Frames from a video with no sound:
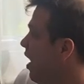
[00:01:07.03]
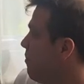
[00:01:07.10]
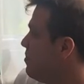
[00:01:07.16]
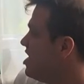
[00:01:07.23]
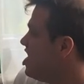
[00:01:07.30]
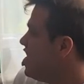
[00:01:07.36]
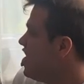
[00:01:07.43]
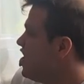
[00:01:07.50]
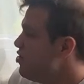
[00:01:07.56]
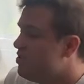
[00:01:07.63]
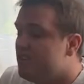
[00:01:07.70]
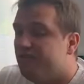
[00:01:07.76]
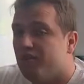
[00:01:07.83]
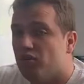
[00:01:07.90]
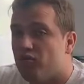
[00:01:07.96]
a
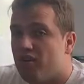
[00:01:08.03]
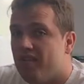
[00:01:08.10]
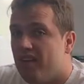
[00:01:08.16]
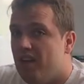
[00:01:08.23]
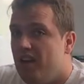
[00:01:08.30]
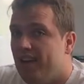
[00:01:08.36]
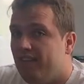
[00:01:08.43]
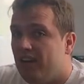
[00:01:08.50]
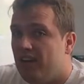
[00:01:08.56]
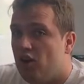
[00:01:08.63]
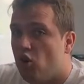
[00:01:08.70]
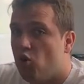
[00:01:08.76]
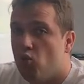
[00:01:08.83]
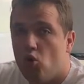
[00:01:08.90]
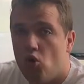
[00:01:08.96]
beautiful river, lovely
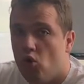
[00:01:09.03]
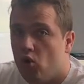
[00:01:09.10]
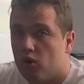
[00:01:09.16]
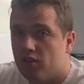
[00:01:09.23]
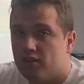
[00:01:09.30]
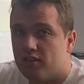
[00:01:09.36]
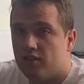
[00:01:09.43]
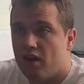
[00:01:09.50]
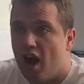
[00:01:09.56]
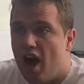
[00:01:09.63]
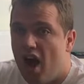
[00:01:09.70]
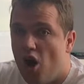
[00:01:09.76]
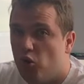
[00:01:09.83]
long walks, uh,